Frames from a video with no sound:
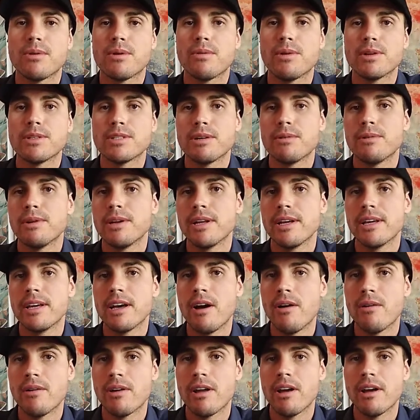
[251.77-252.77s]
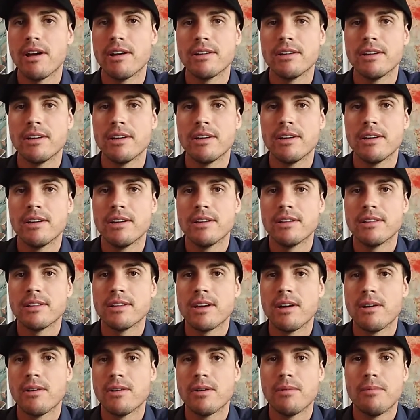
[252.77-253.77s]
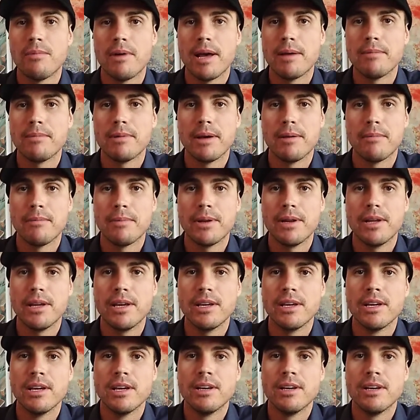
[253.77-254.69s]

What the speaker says: which I went in Kona Pipe Company,